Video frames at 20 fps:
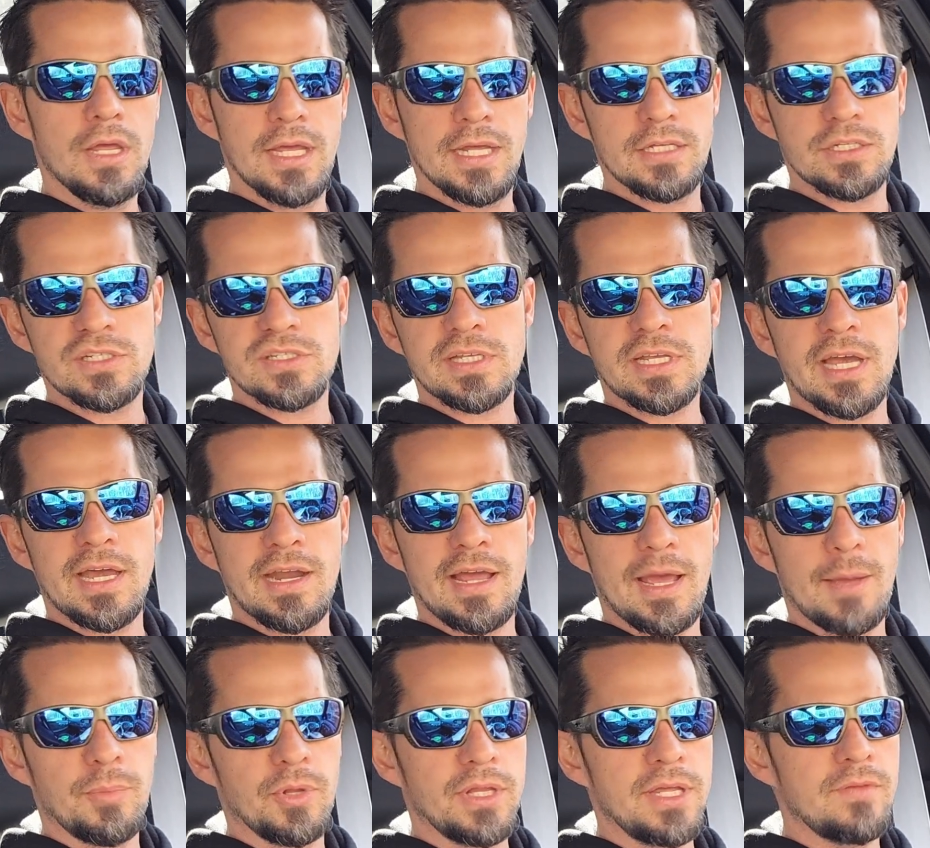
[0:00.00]
It just kind
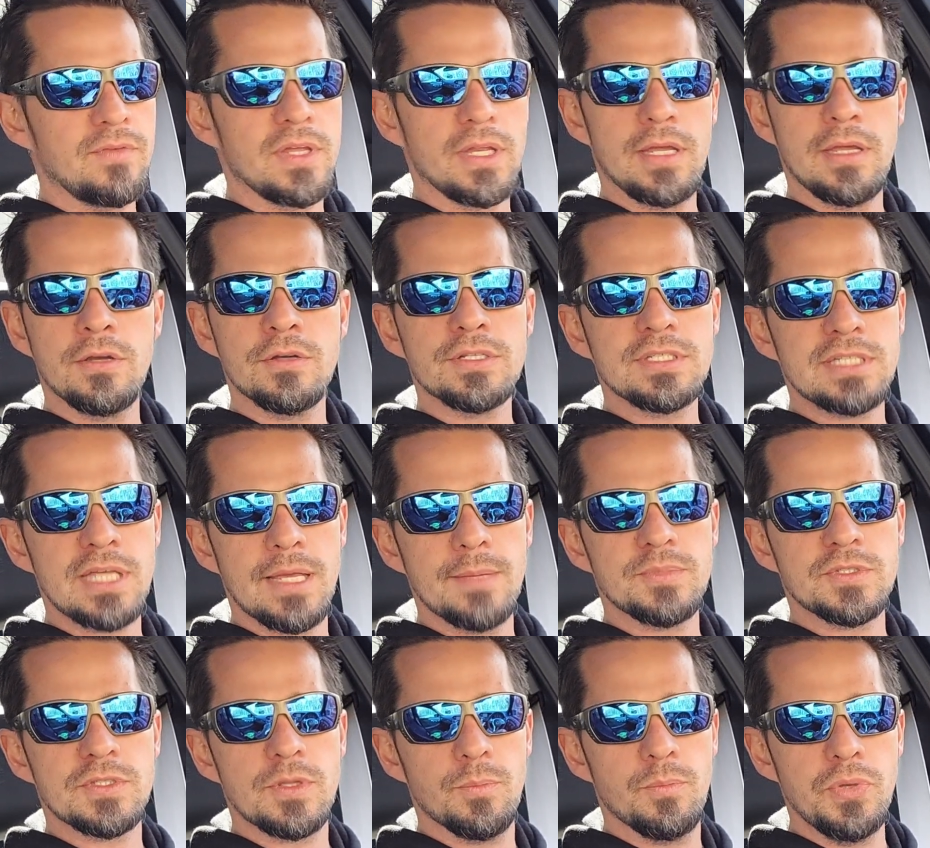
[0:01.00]
of, I believe it
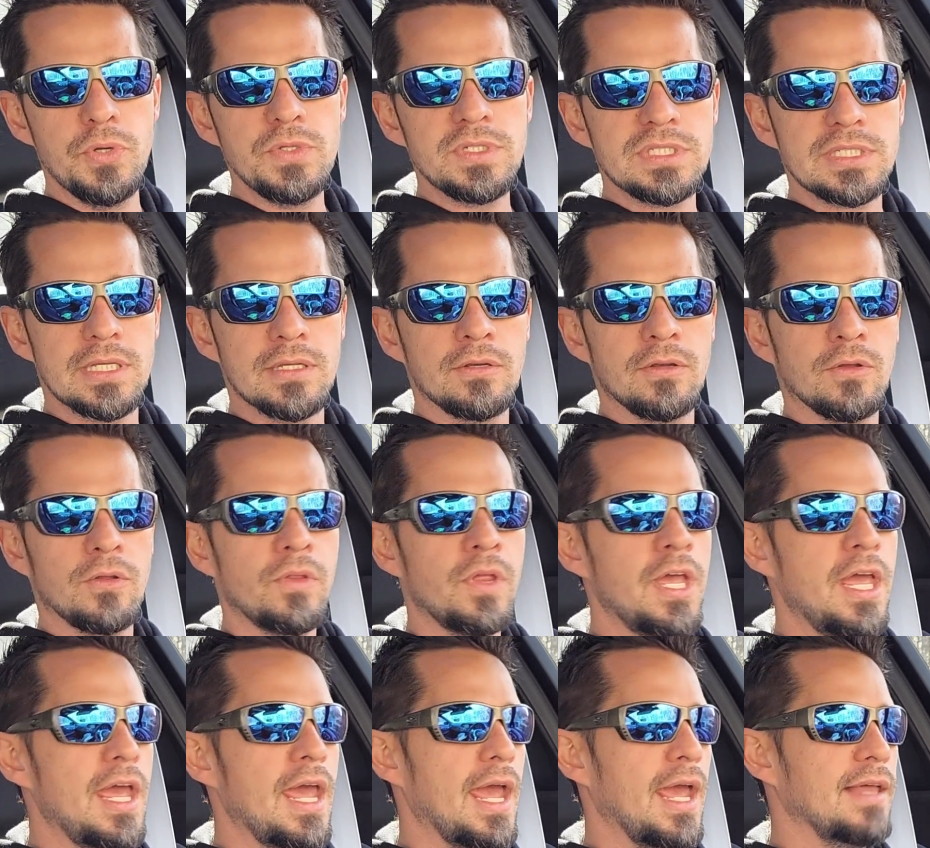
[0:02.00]
intercepts the boost signal
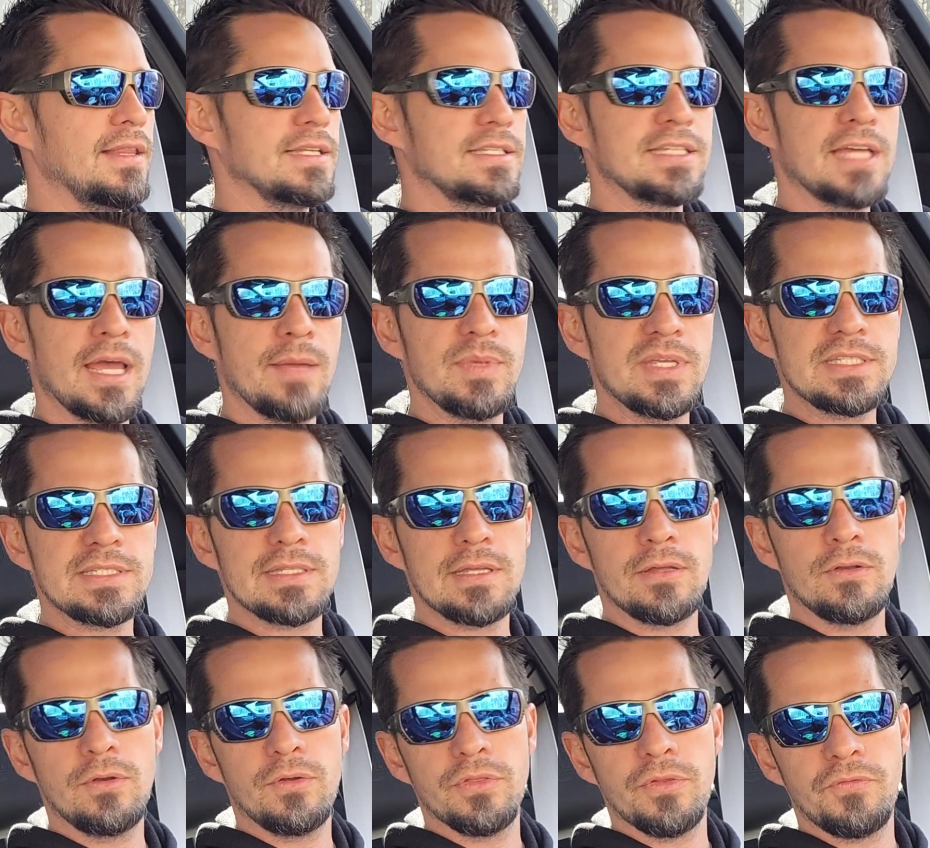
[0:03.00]
and the timing
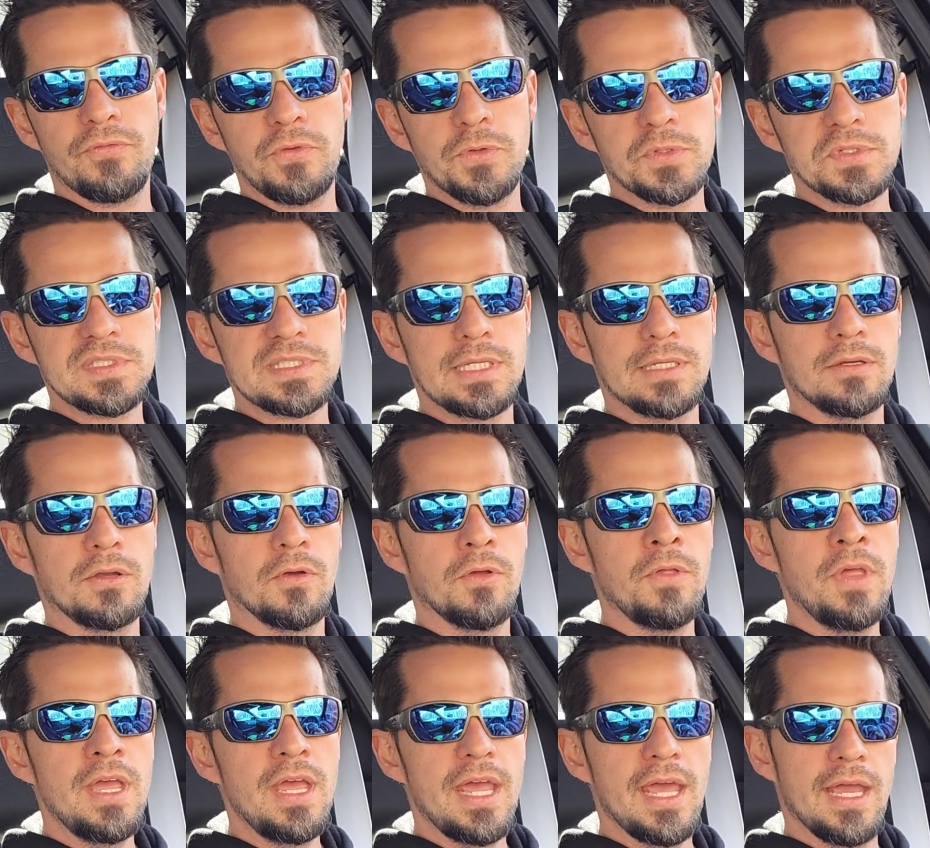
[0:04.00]
signal and the fuel
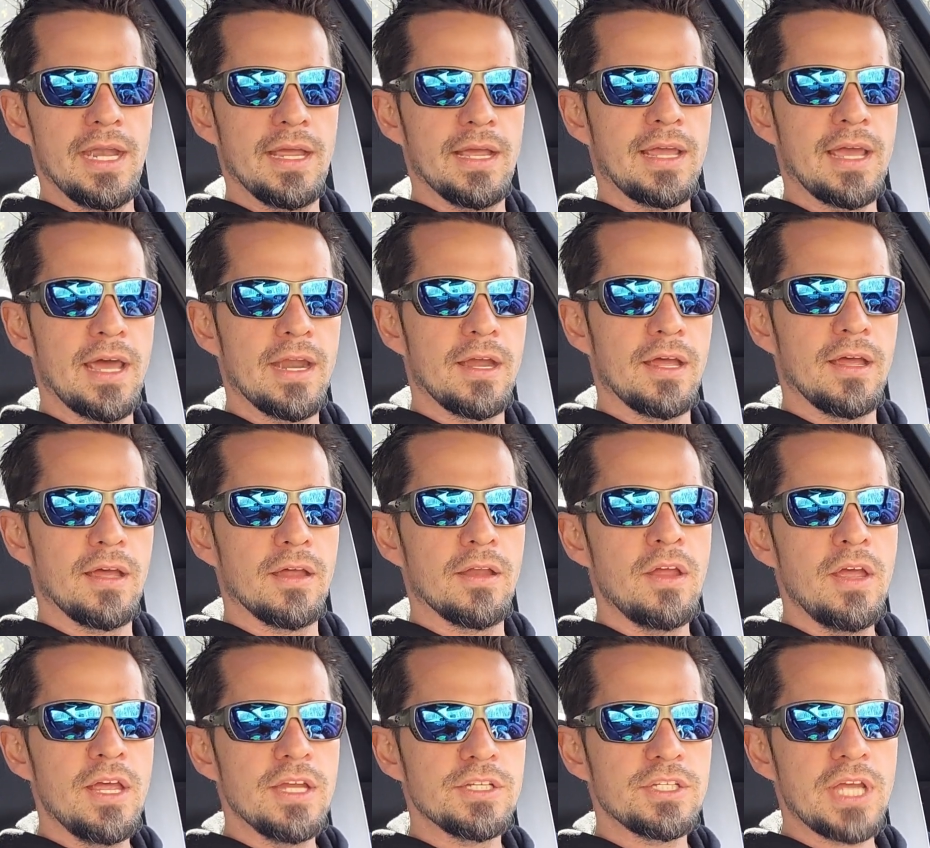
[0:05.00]
signal, and it kind of
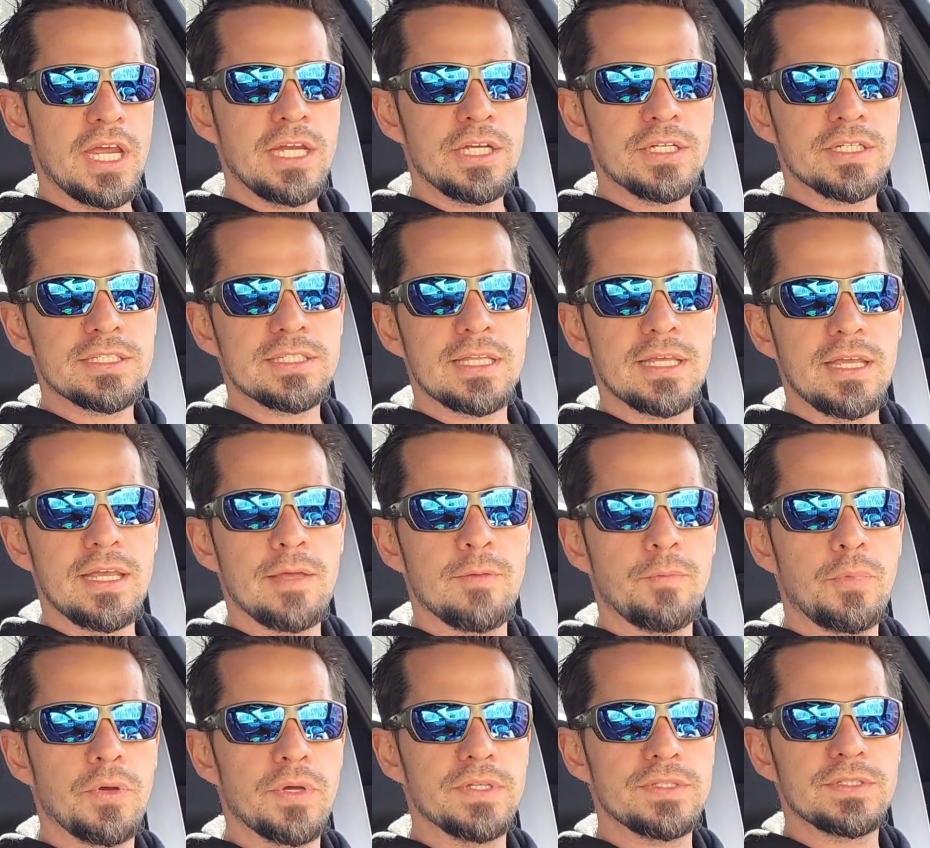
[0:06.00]
changes the
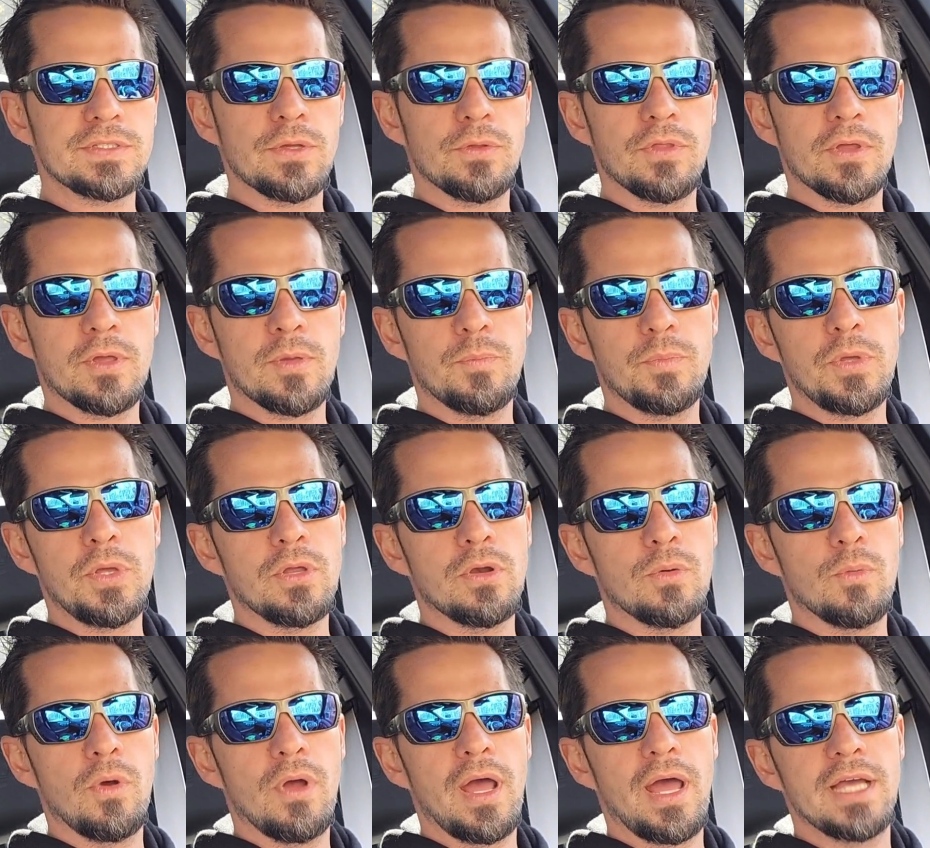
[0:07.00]
input so the
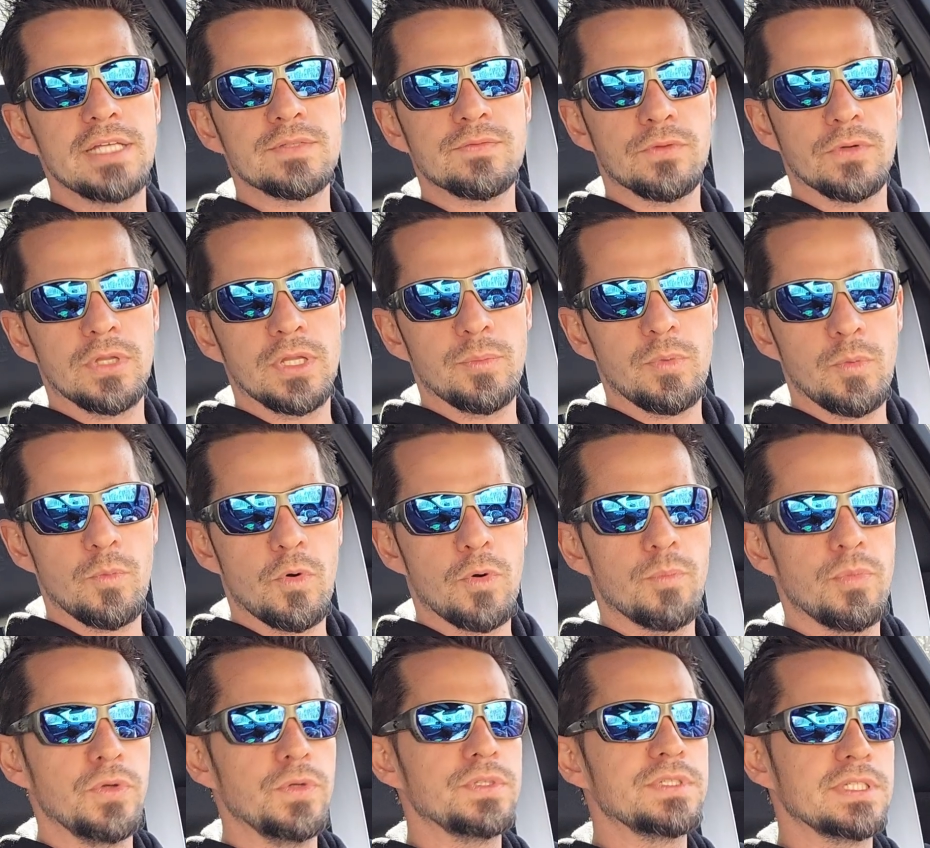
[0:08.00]
computer will ask for a little bit more
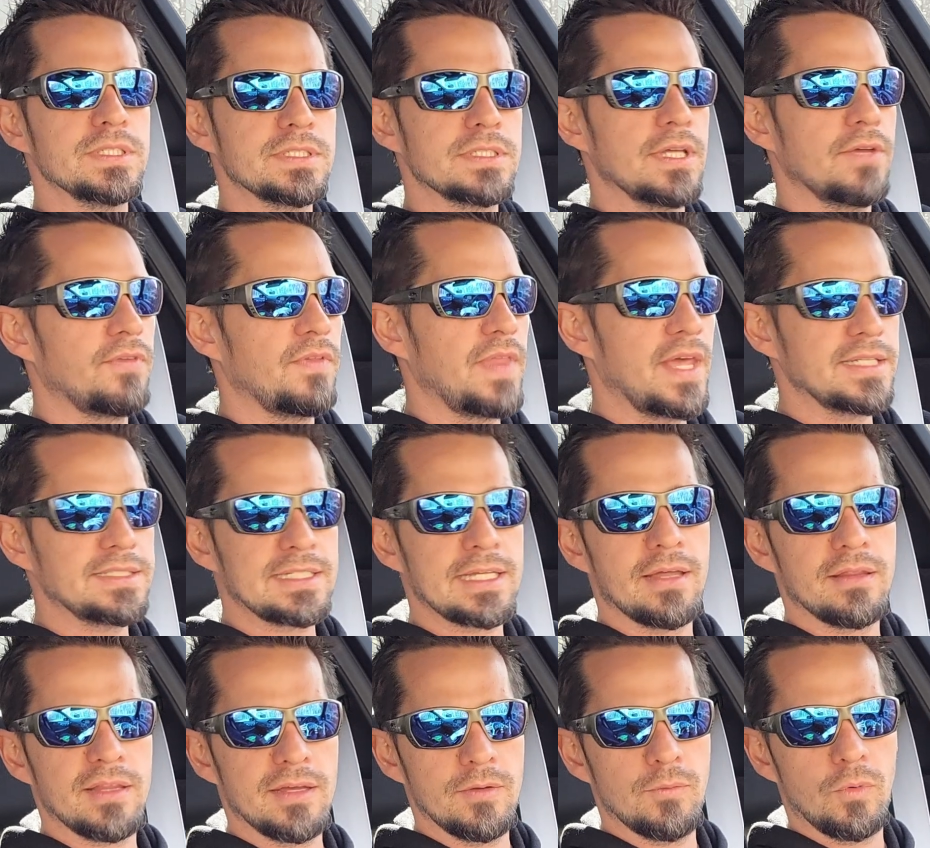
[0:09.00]
boost and stuff. And that's
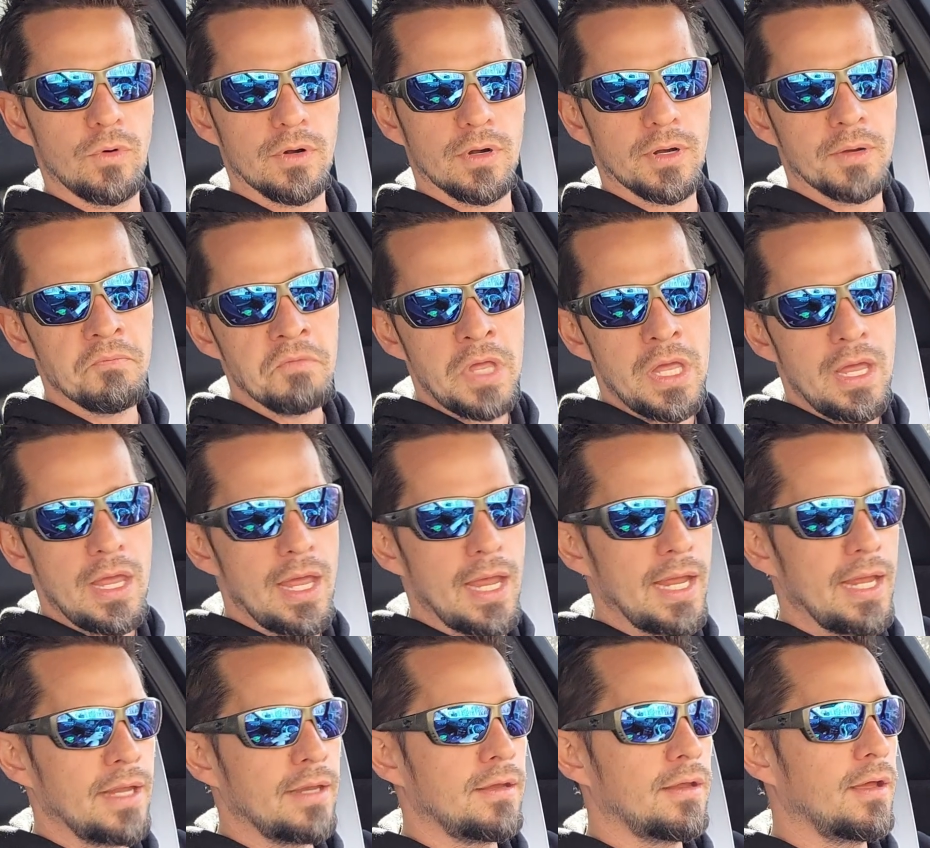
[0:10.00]
how they work.
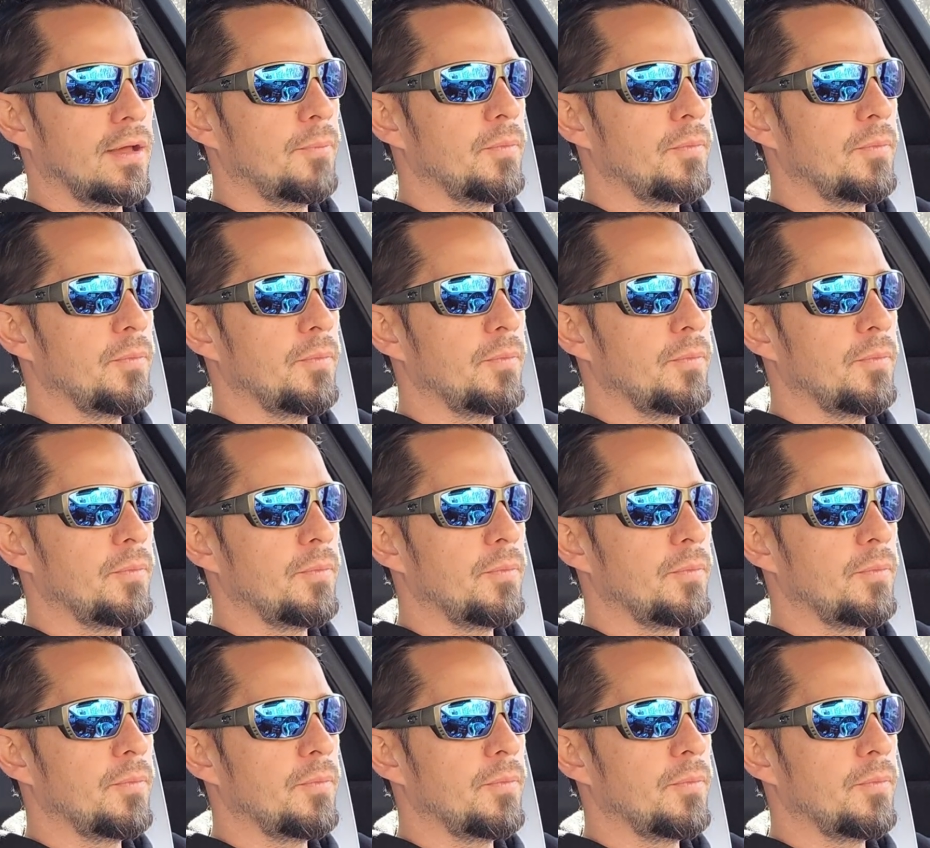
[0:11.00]
And